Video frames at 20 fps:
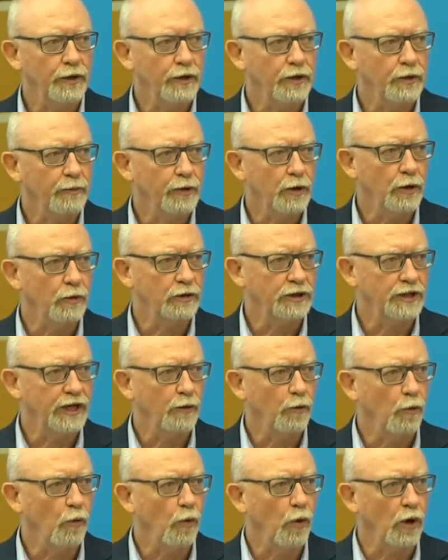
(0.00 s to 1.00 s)
the
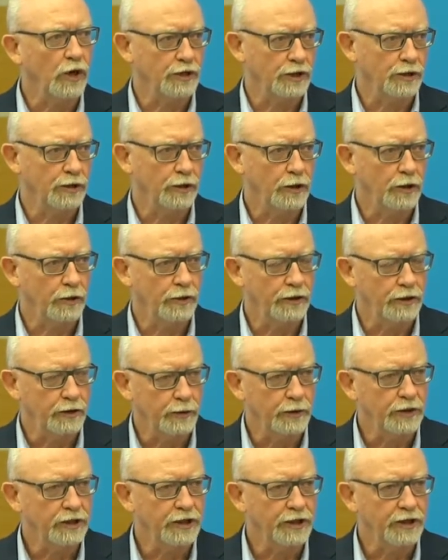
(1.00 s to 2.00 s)
project wasn't going
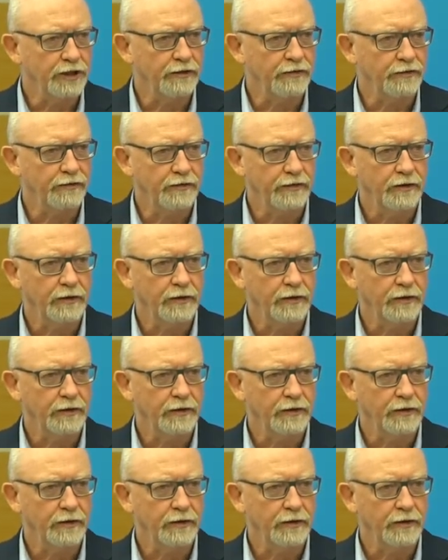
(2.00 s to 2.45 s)
to achieve